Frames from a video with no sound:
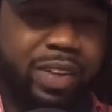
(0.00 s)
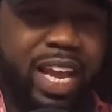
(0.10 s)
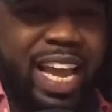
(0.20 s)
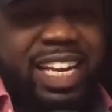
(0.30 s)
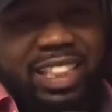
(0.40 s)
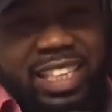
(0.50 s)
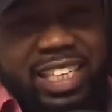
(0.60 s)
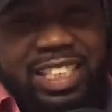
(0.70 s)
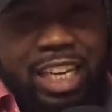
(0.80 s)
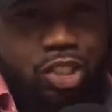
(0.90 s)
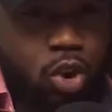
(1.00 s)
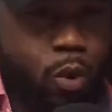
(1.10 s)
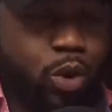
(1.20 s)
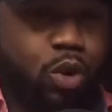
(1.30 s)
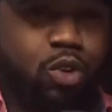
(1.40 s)
and the things that's
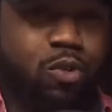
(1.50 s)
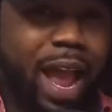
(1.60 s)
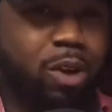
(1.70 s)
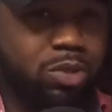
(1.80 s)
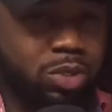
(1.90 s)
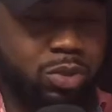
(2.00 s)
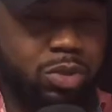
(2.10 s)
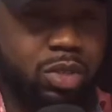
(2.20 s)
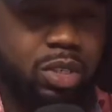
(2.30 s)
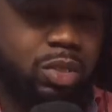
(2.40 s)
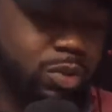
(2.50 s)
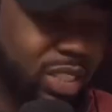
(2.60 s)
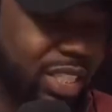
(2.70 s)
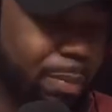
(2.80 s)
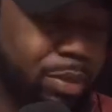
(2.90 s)
going on around you when
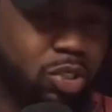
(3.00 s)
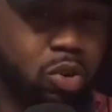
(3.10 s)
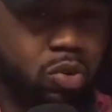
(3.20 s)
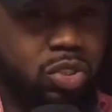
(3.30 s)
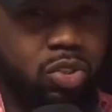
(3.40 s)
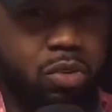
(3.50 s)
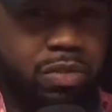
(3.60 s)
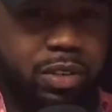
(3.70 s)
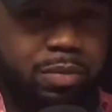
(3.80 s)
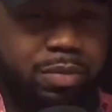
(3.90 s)
this episode is over.